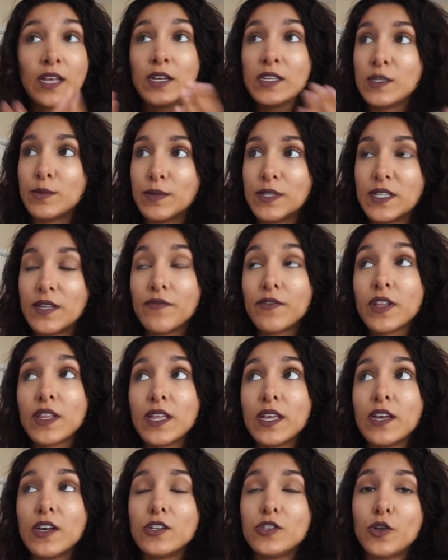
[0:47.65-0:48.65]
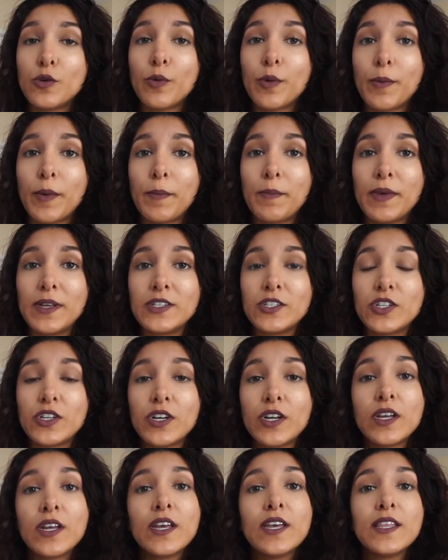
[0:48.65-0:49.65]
specifically a Doberman Pinscher,